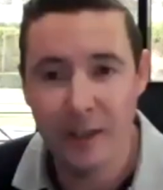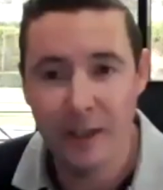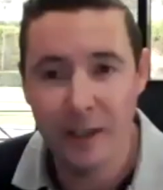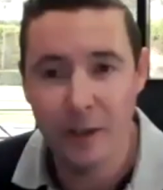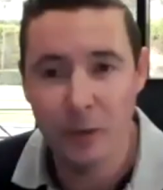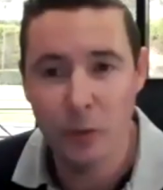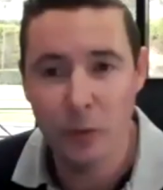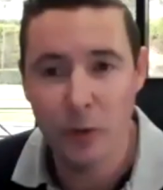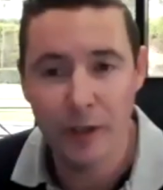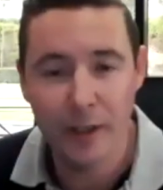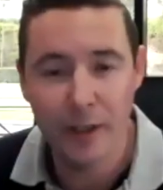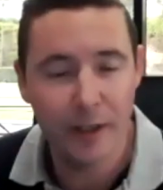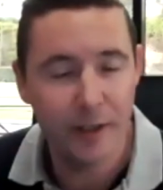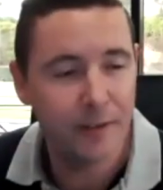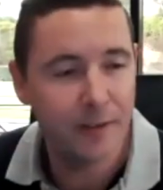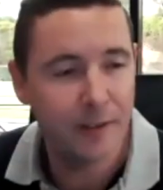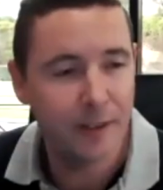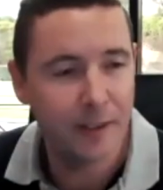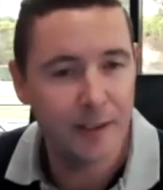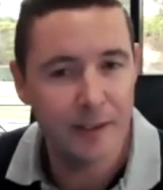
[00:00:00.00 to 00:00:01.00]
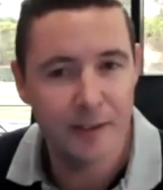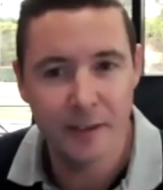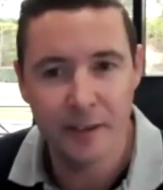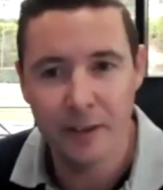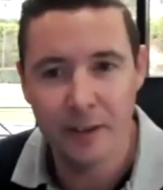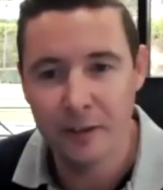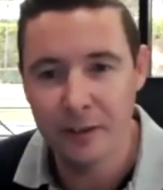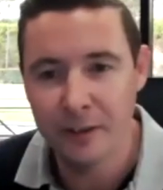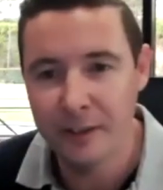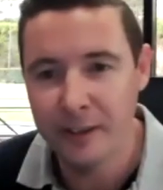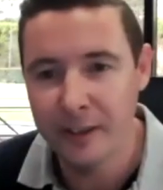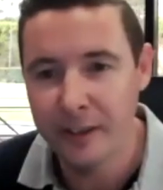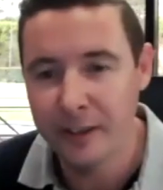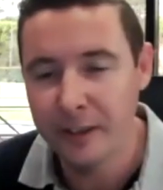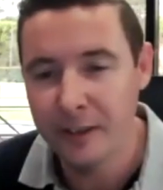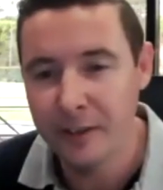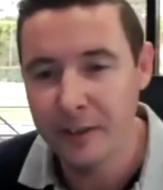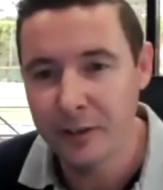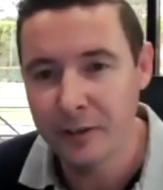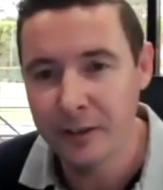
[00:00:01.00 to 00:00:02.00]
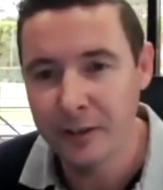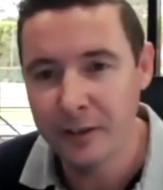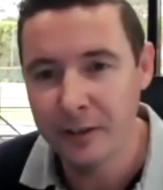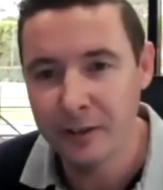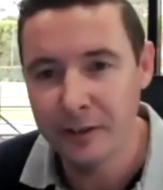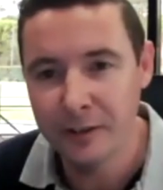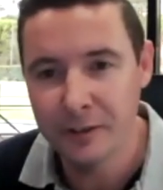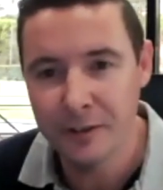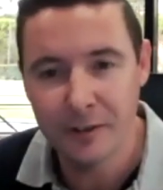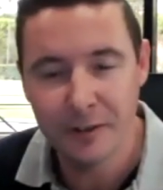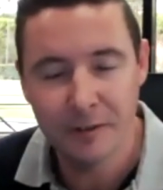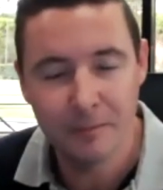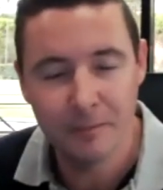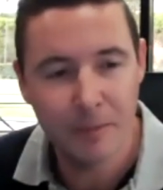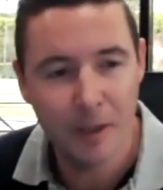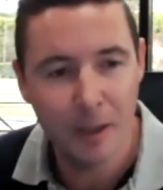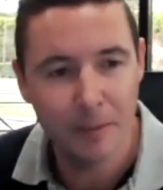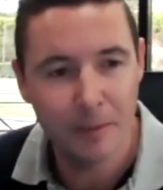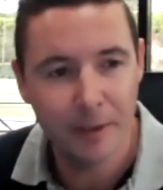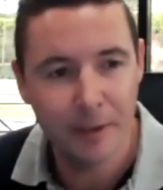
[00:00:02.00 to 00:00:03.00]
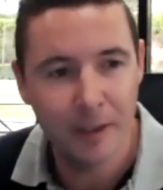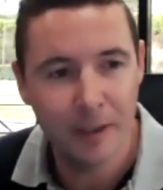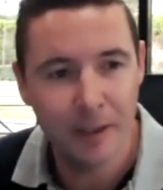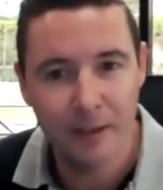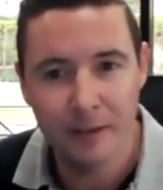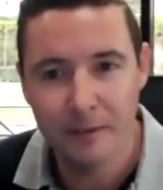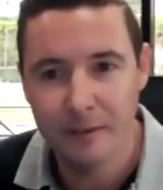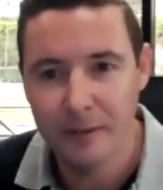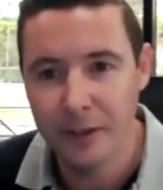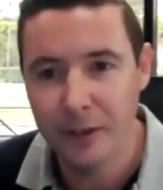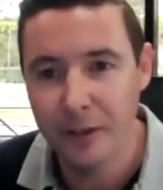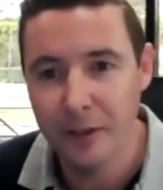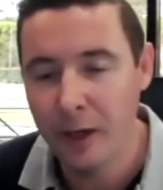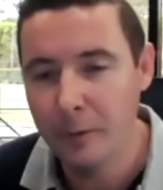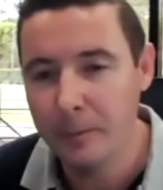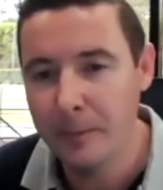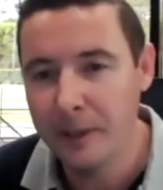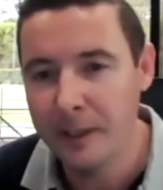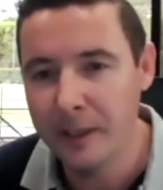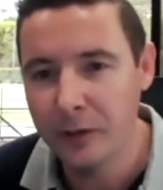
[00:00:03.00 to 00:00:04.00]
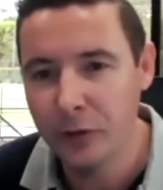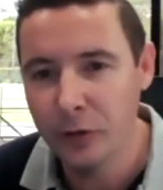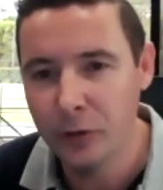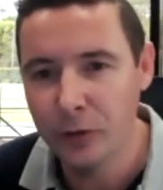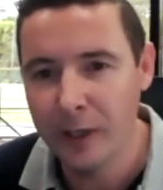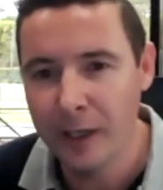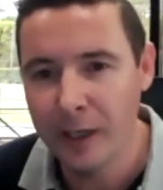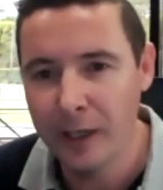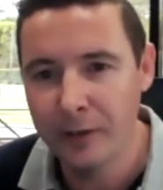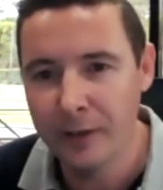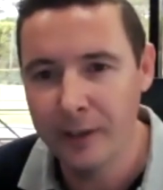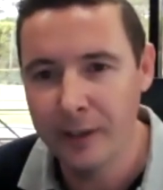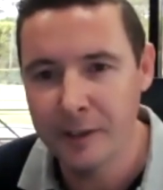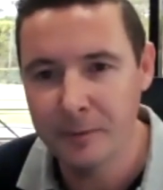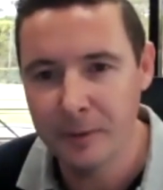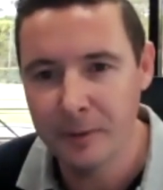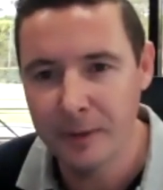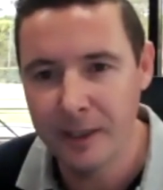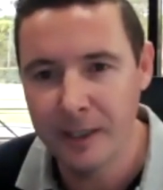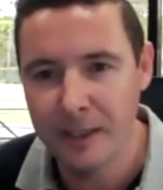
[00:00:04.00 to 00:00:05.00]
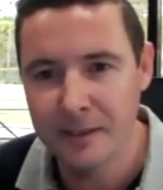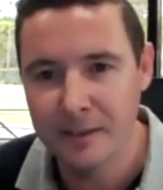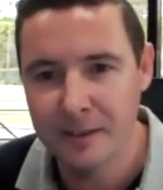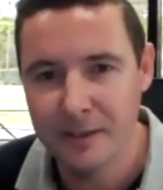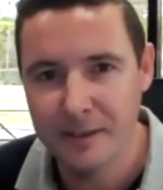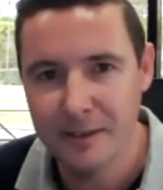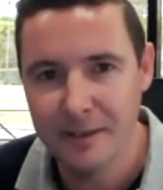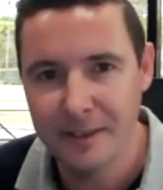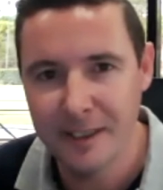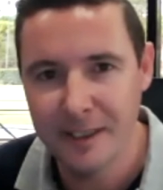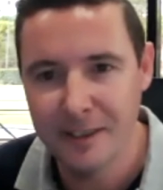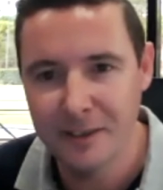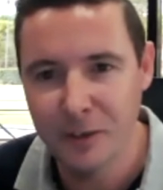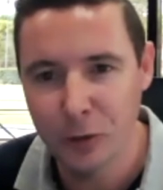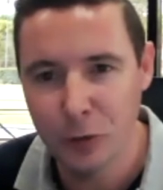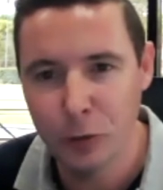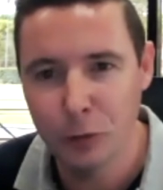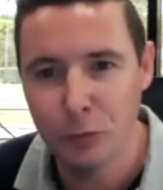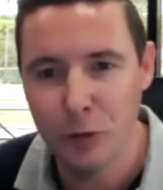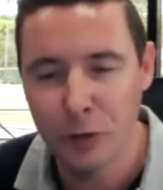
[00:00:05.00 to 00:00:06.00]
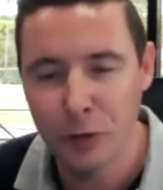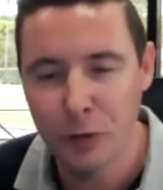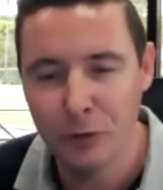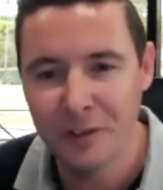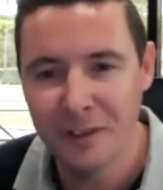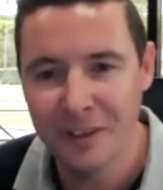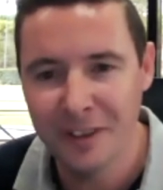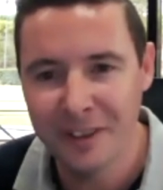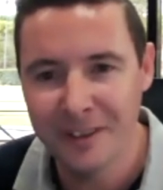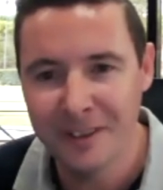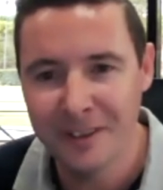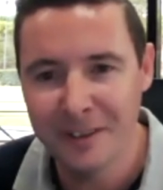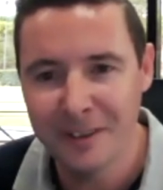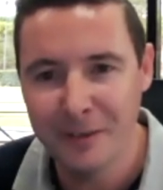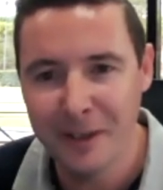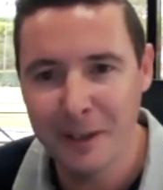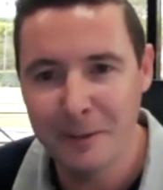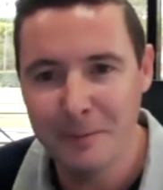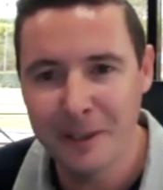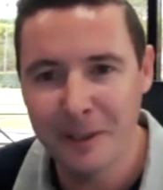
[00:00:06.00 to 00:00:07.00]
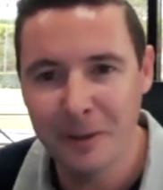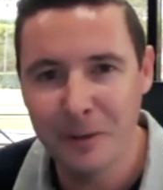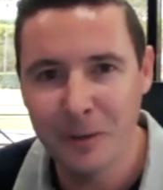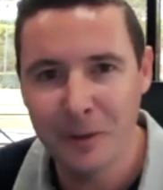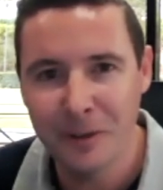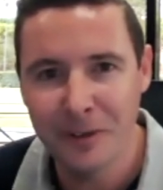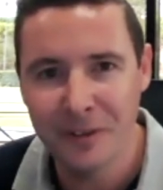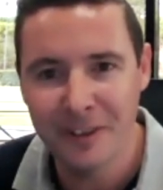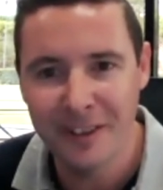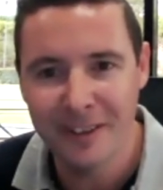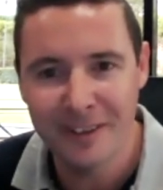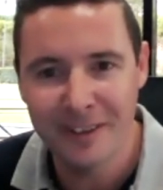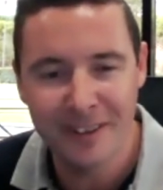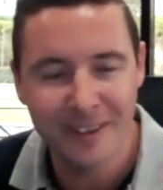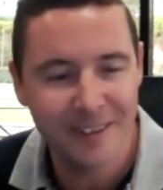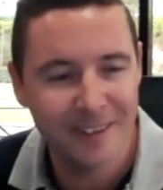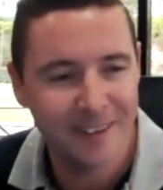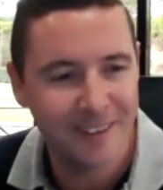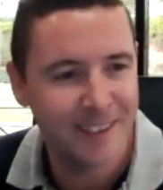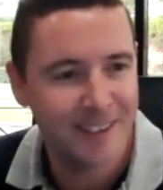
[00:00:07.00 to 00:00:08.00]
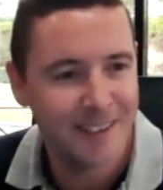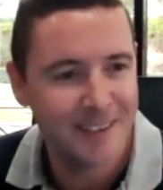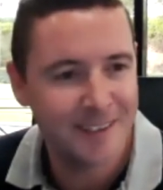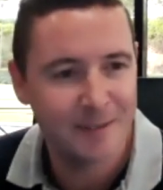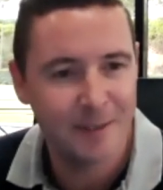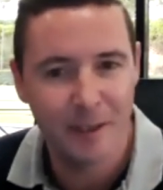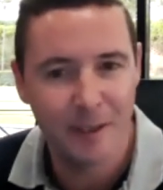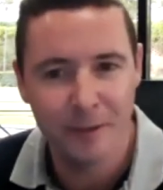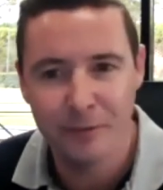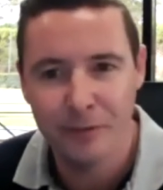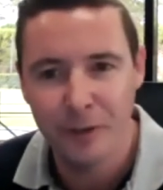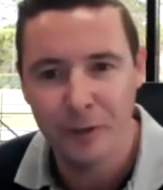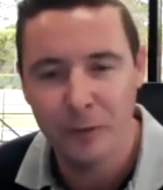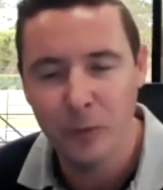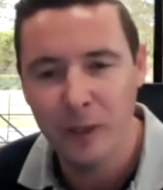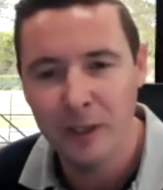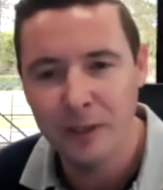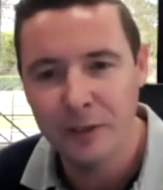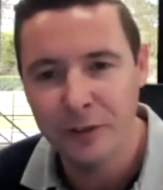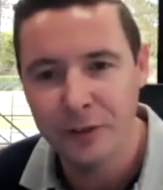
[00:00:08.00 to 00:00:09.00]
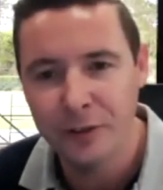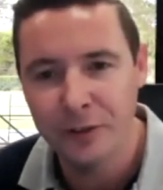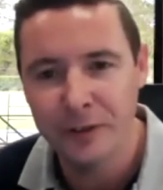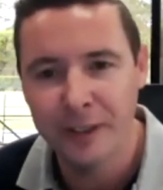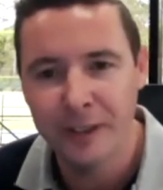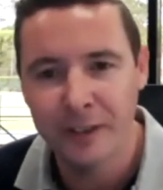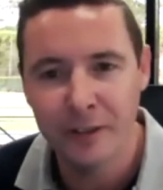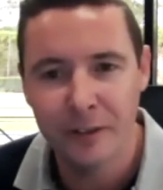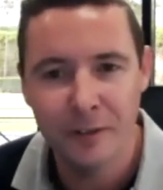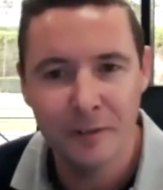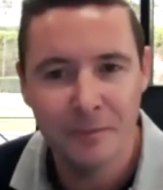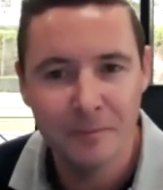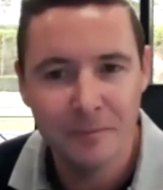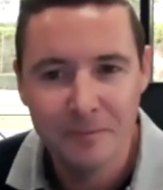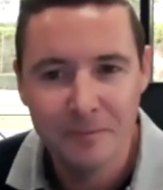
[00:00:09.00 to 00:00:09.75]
had a work ethic as a young teenager. You know, there's probably not. I don't know how many do nowadays, but that's that's a good route to developing a work ethic. I guess not fun while you're doing it though.